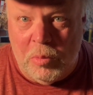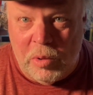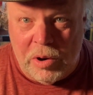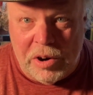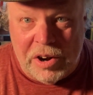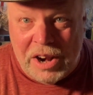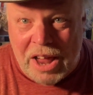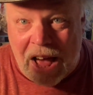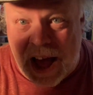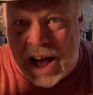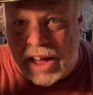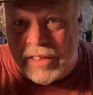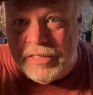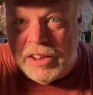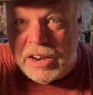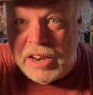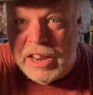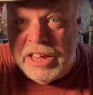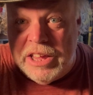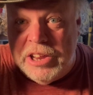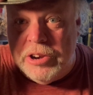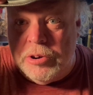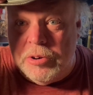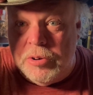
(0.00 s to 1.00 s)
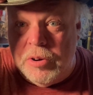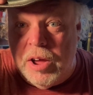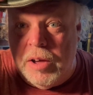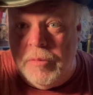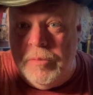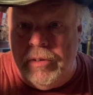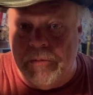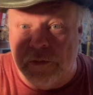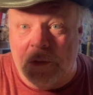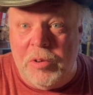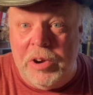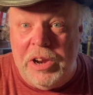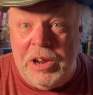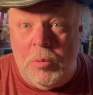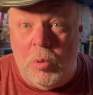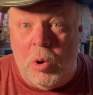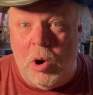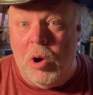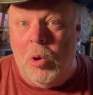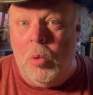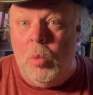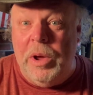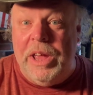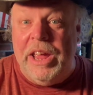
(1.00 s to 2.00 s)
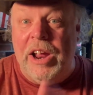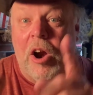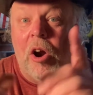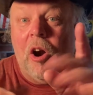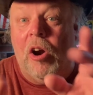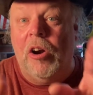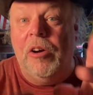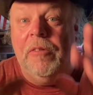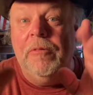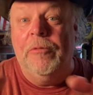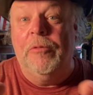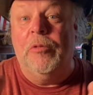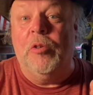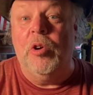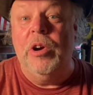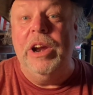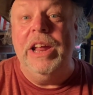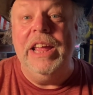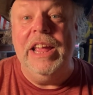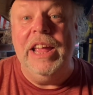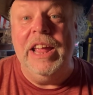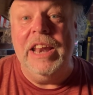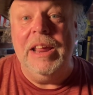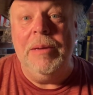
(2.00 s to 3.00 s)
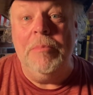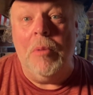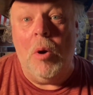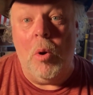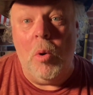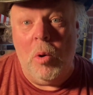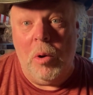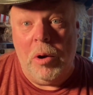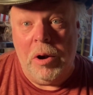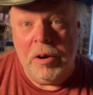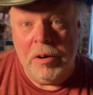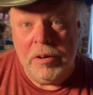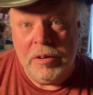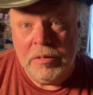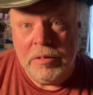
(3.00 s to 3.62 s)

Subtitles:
We're not the leader of the free world. We aren't free anymore.